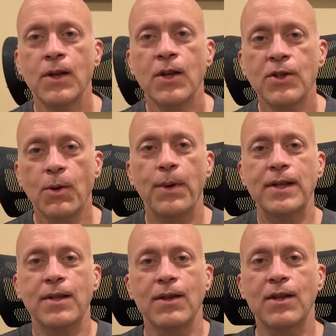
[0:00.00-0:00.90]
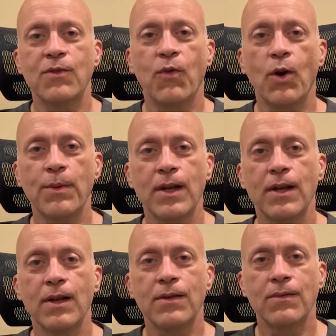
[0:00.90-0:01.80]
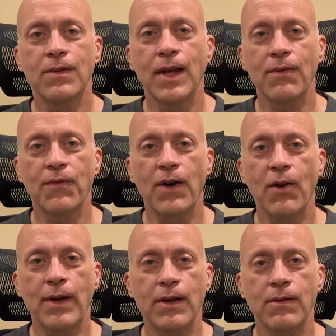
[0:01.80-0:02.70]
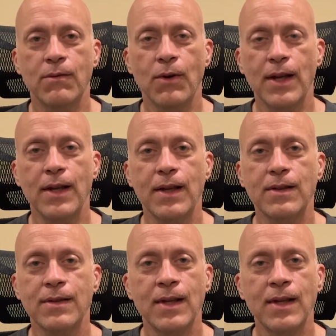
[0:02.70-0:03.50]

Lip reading: So based on this formula, they have the following ratings.